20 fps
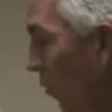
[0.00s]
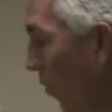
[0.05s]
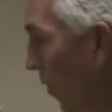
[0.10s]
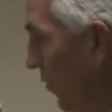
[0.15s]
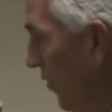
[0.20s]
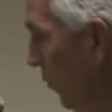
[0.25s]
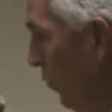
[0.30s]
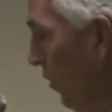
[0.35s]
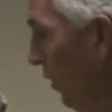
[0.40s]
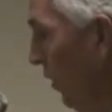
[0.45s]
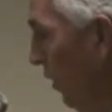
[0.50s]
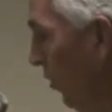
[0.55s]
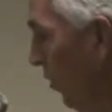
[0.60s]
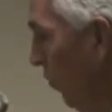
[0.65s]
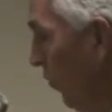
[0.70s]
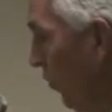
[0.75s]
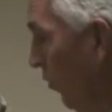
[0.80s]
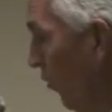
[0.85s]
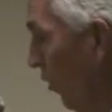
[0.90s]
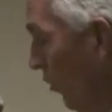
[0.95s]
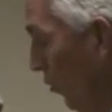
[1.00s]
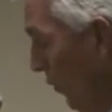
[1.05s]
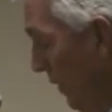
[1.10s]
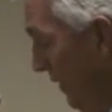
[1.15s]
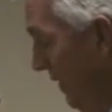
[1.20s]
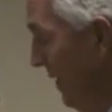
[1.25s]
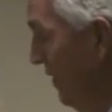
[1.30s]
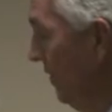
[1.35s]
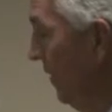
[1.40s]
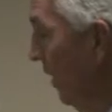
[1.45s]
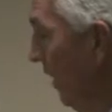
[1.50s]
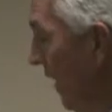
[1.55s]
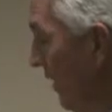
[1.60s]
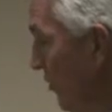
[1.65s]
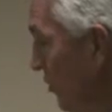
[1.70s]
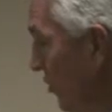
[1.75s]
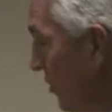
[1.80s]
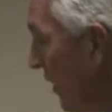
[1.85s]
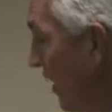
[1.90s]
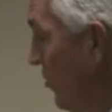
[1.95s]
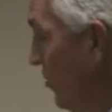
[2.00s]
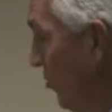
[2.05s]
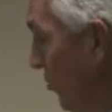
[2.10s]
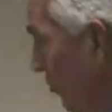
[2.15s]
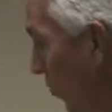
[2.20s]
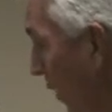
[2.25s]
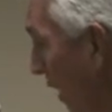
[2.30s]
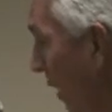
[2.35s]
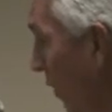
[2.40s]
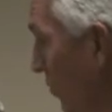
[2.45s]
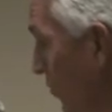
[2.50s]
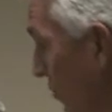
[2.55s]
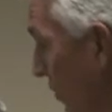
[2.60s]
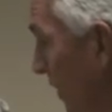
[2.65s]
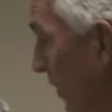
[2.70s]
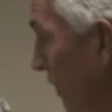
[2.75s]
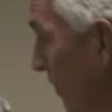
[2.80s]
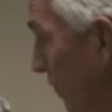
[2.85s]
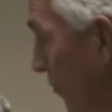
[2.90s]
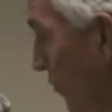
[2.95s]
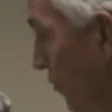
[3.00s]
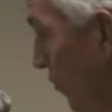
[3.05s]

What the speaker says: one that we're going to overlook. We need the legislation to allow us to even